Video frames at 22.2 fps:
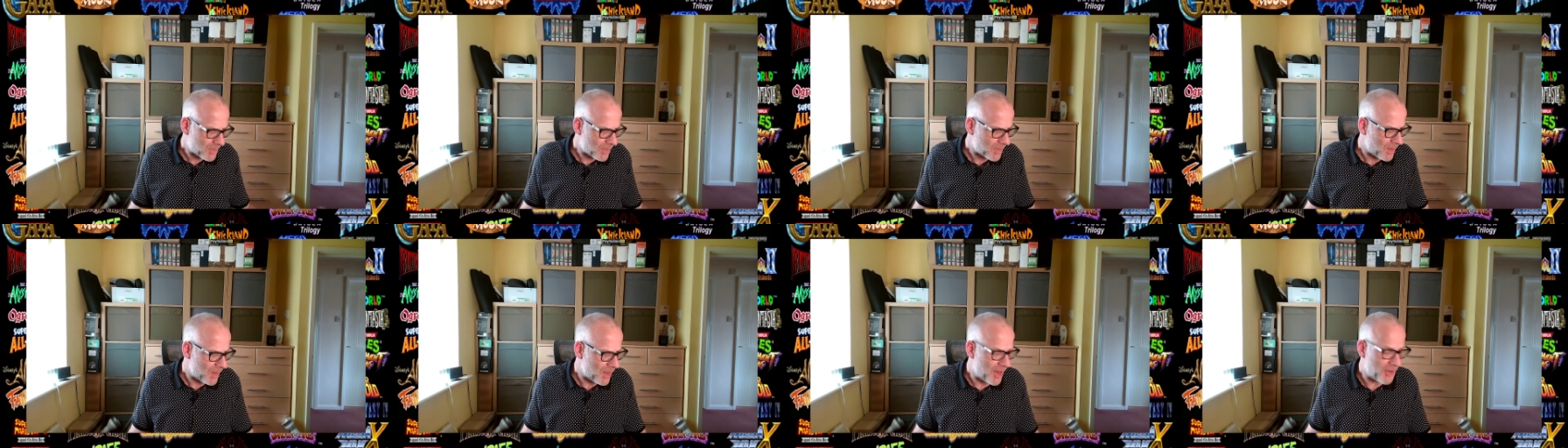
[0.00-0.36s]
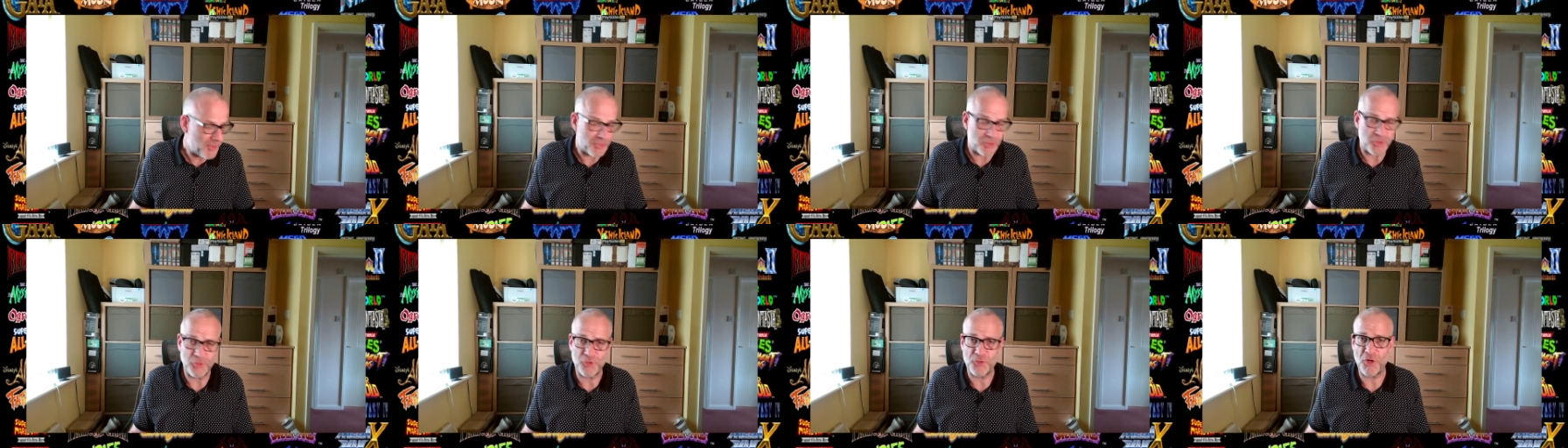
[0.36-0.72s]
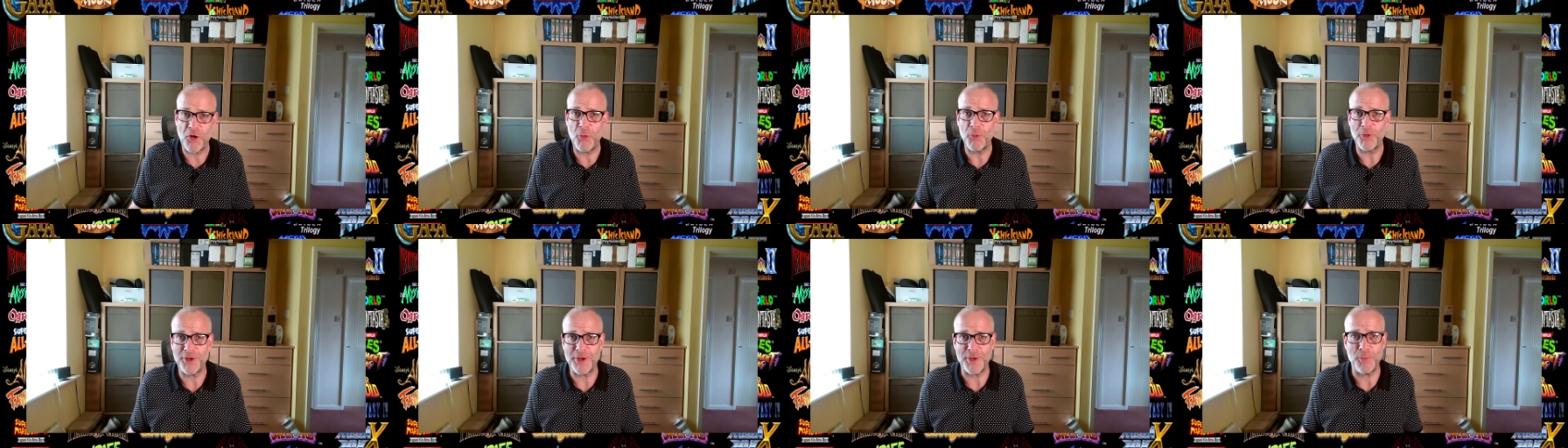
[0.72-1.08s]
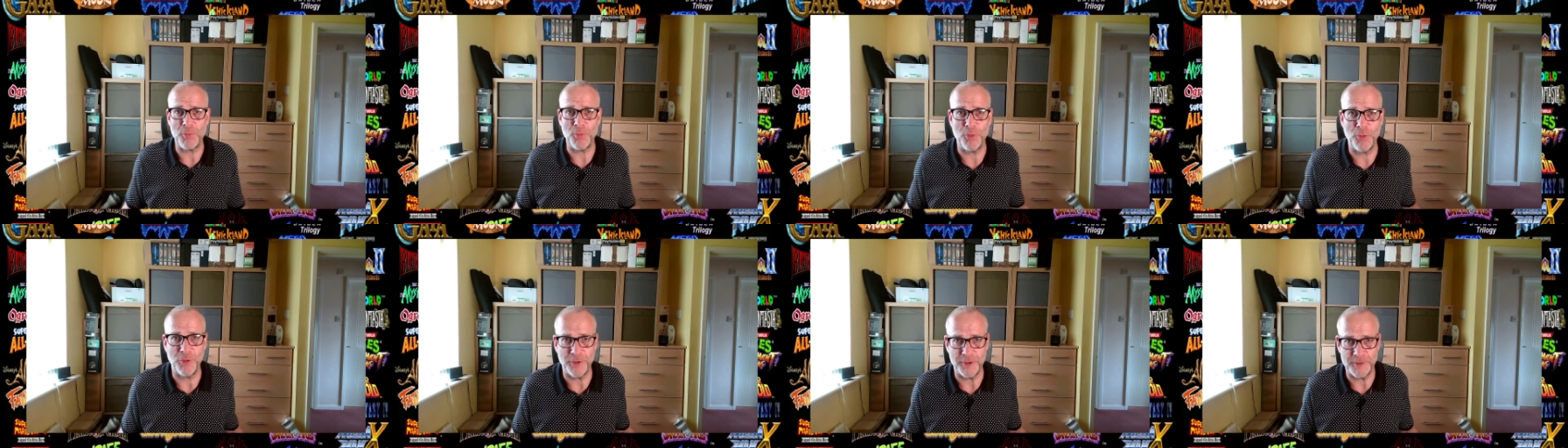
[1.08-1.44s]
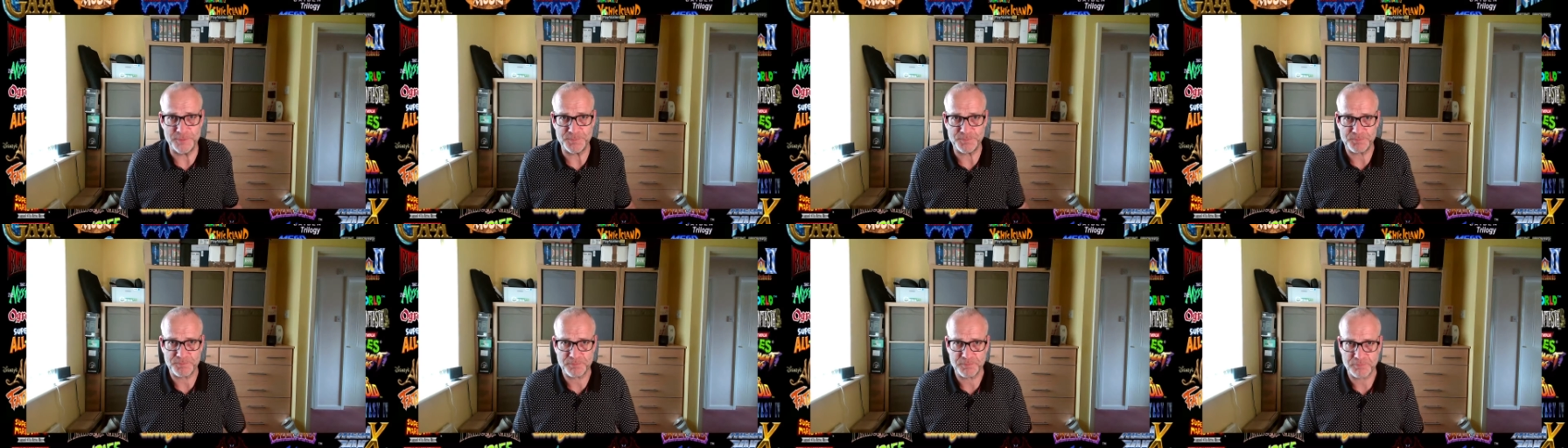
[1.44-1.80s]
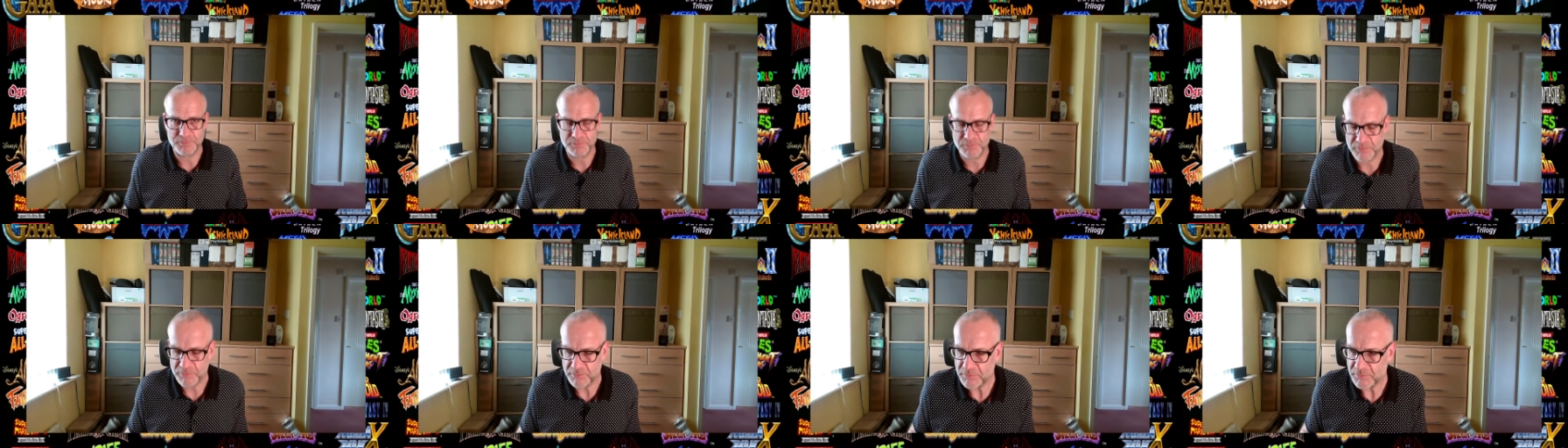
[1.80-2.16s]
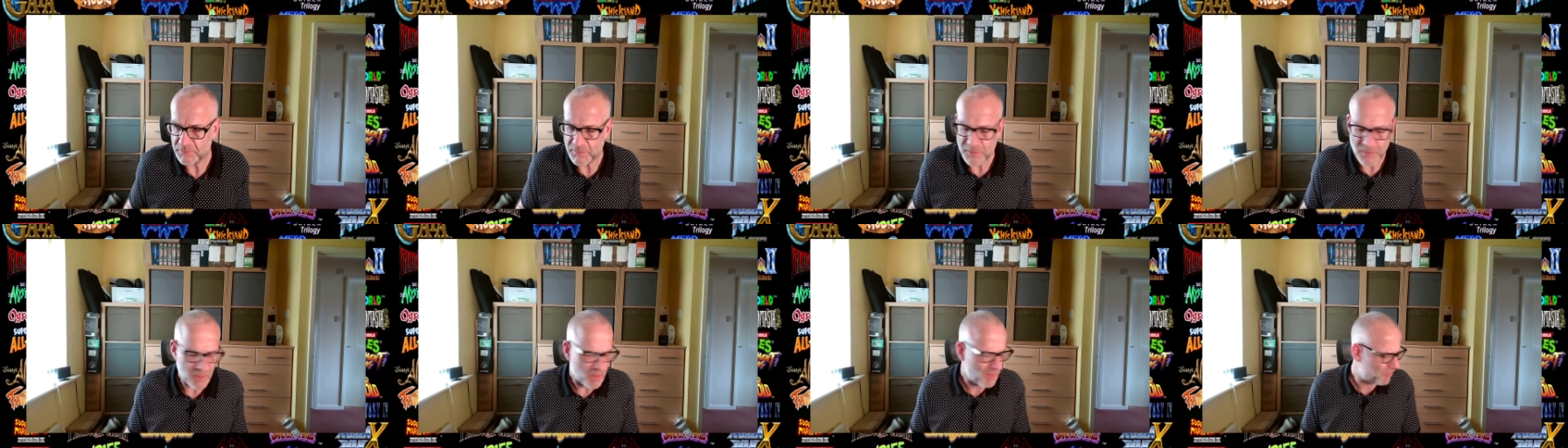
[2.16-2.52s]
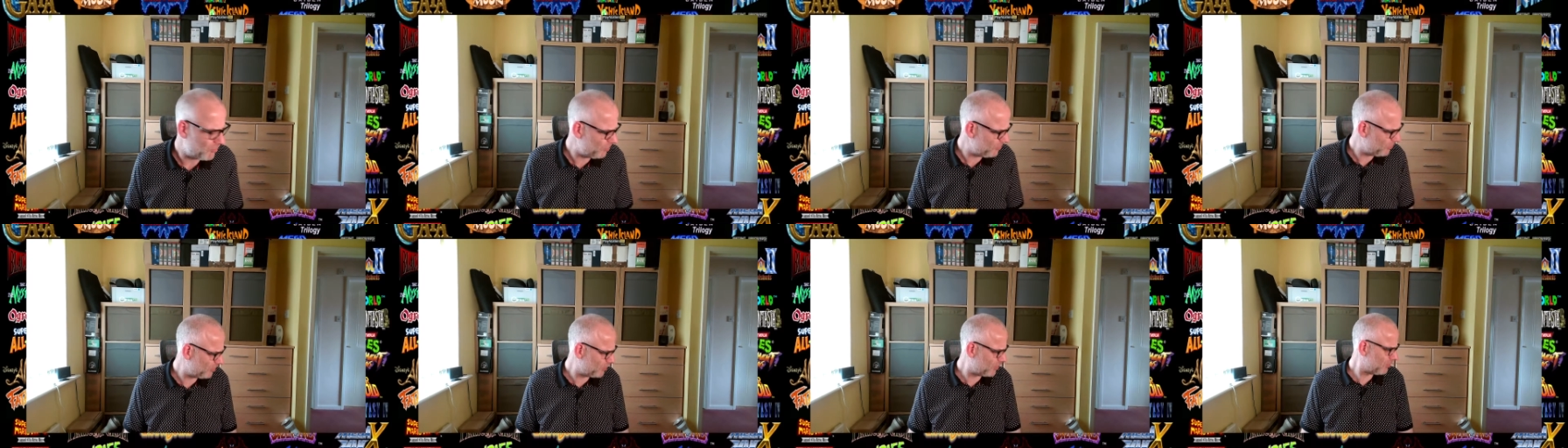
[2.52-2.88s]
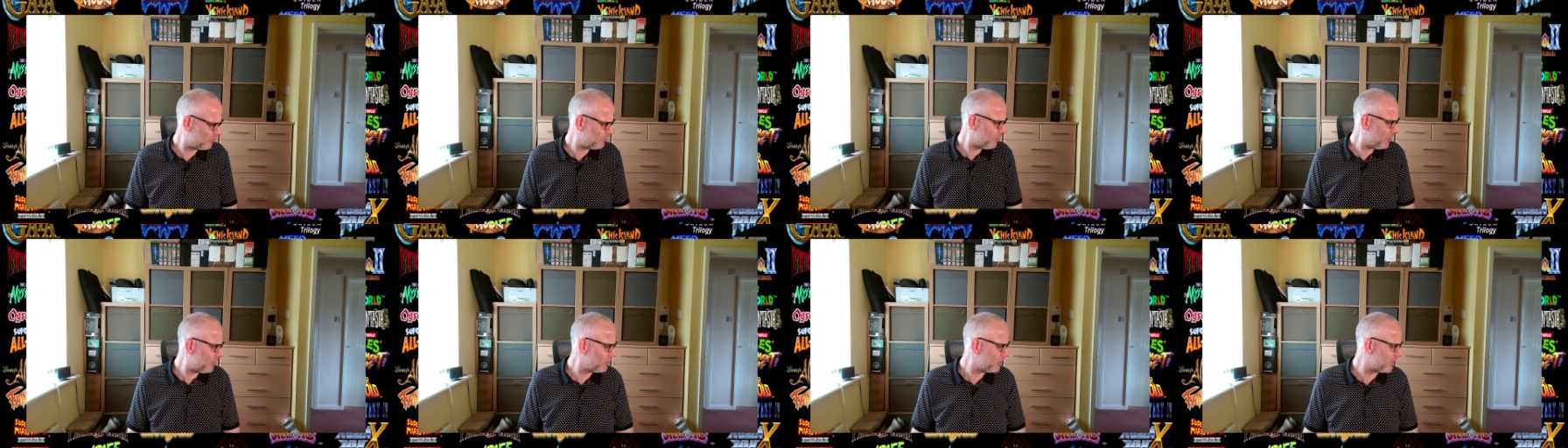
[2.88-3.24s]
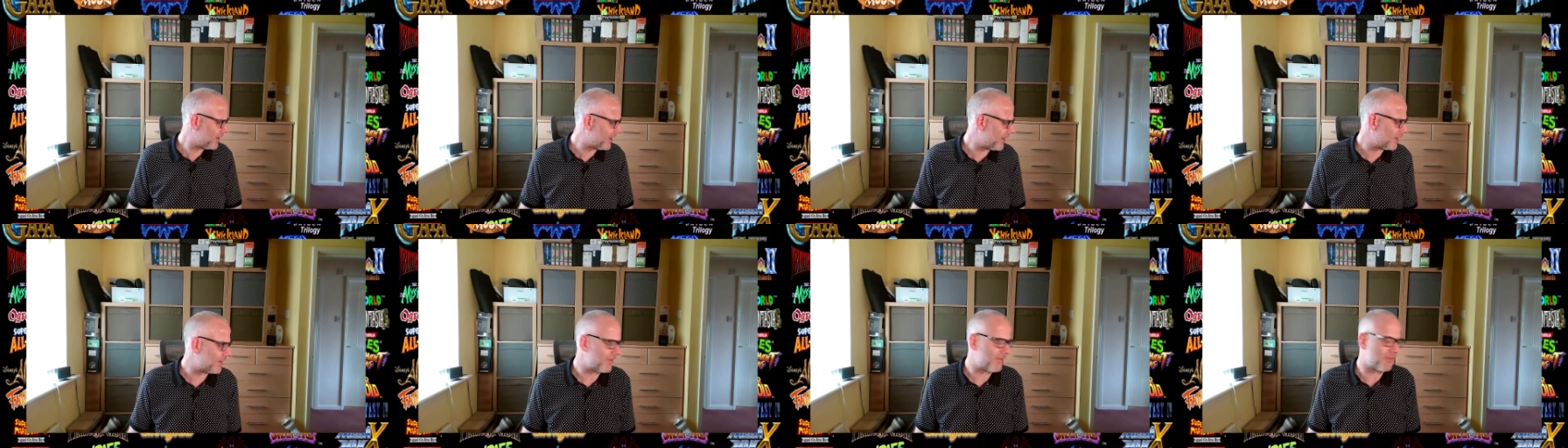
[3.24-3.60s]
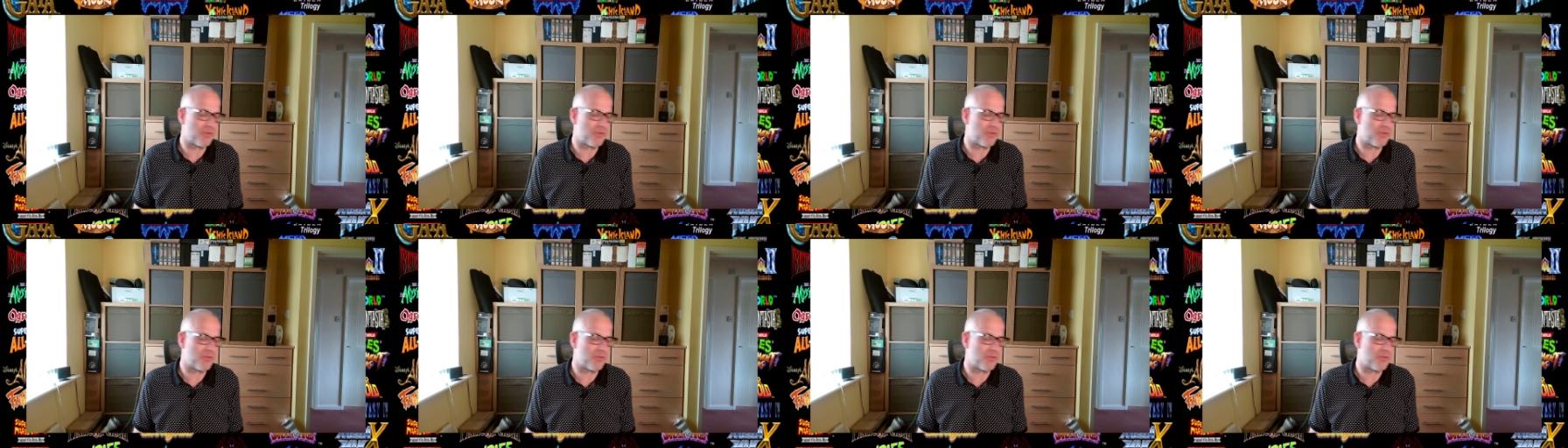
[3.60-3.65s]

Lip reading: and the controller didn't work. I thought it was a controller knackered,